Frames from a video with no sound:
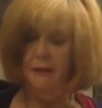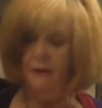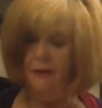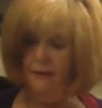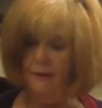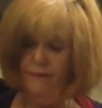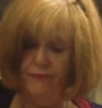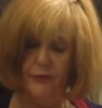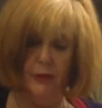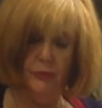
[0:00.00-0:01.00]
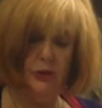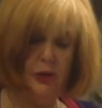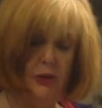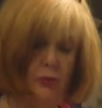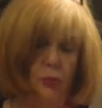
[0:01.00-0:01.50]
I'm just
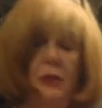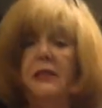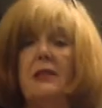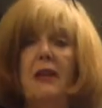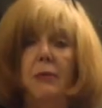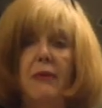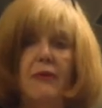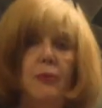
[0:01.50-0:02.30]
going to whisk it with a